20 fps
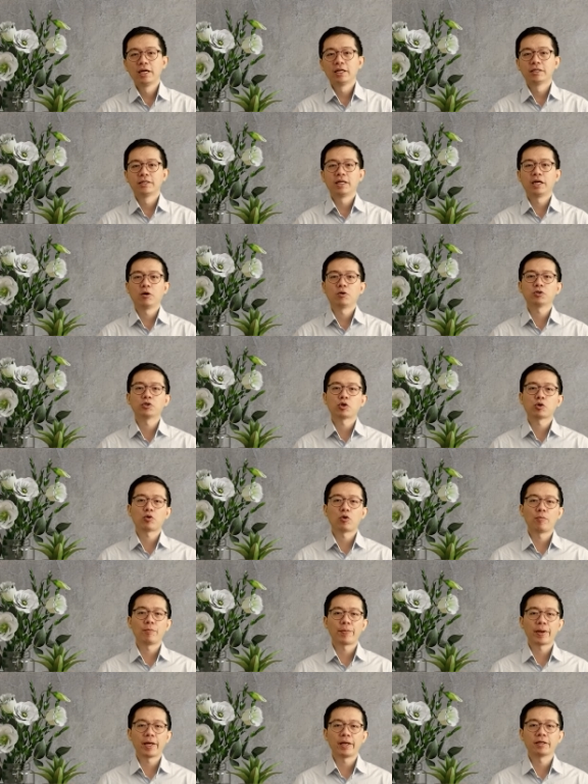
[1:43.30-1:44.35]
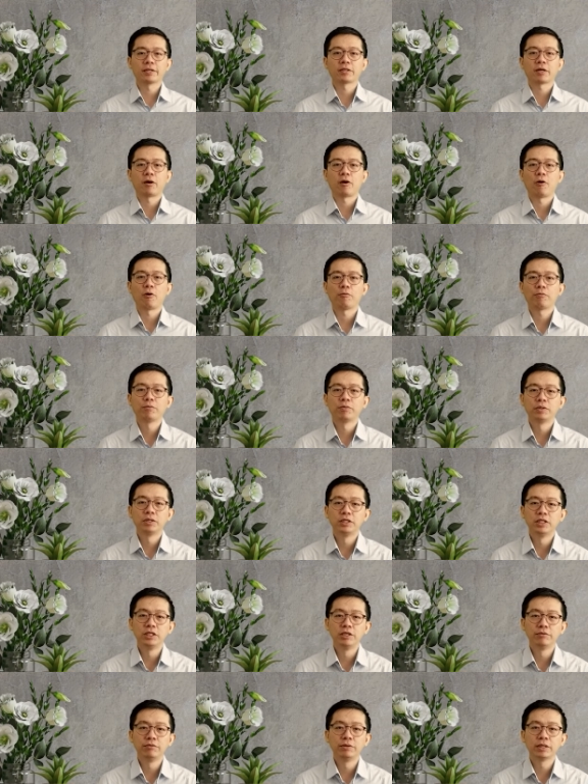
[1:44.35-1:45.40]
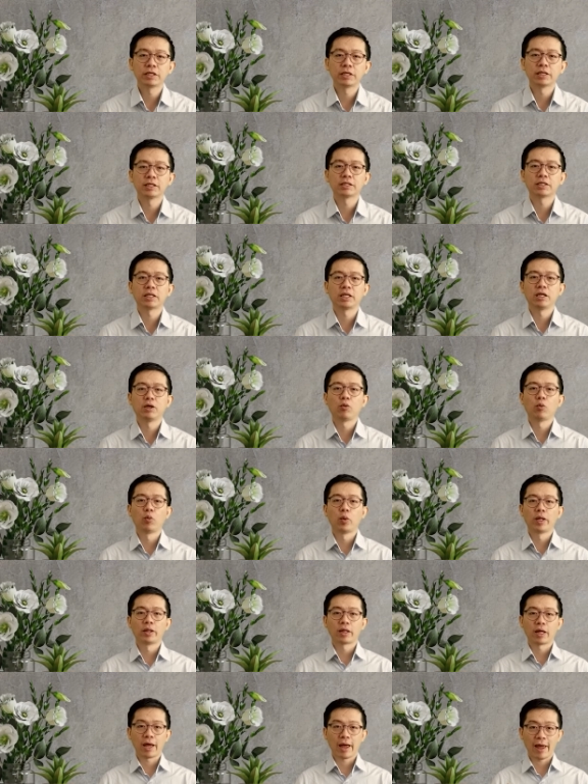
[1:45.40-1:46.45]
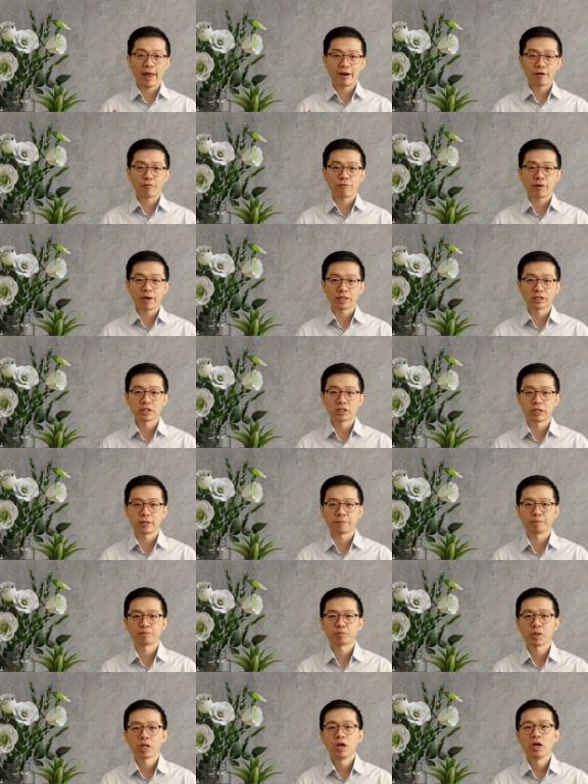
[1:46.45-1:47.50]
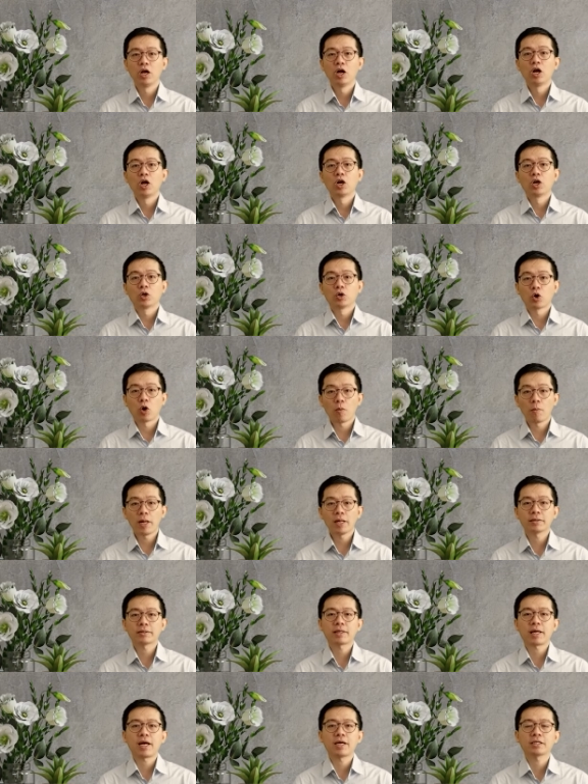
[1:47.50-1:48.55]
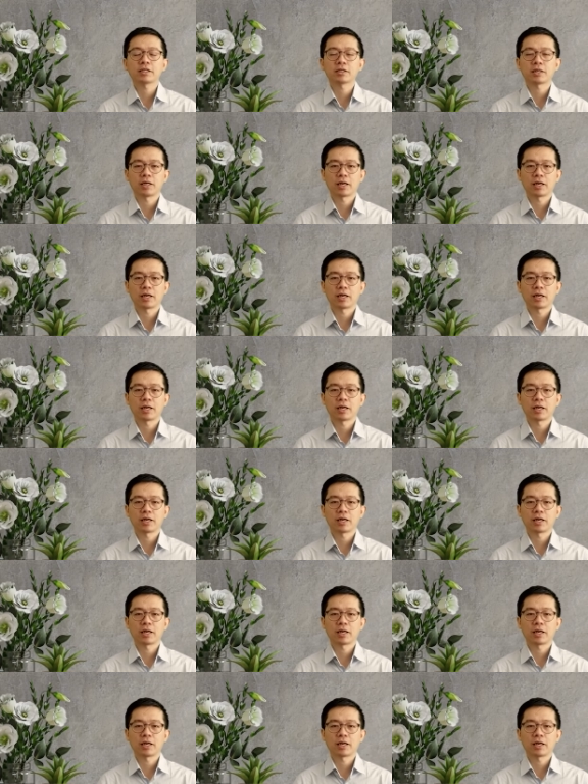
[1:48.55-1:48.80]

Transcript: They also complain of difficulty with hand function. Normal tasks